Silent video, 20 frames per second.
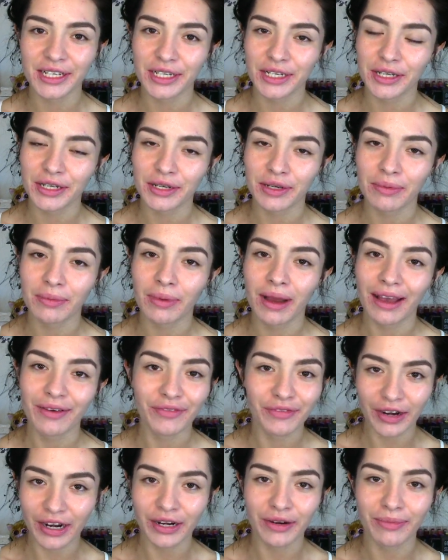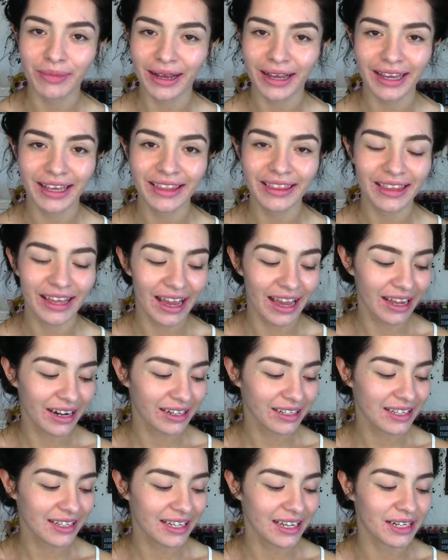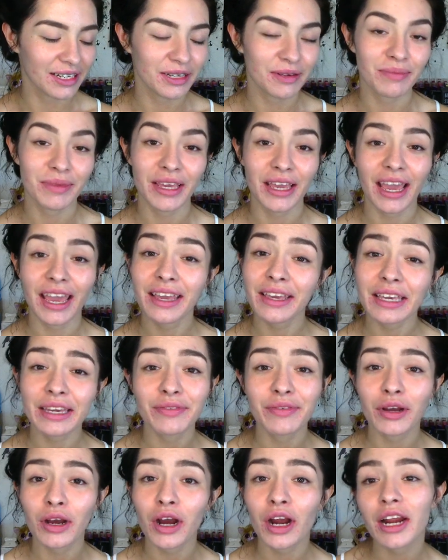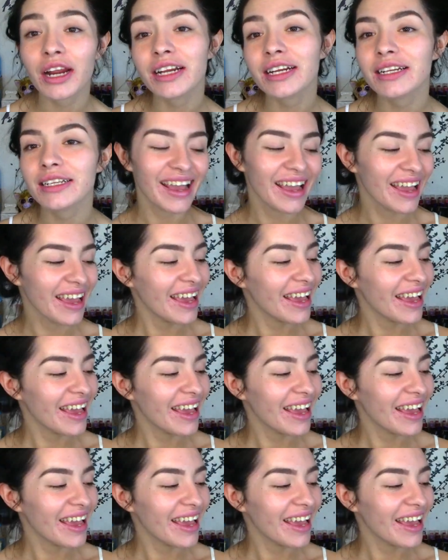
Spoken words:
to my friend of mine that sent me a gift card.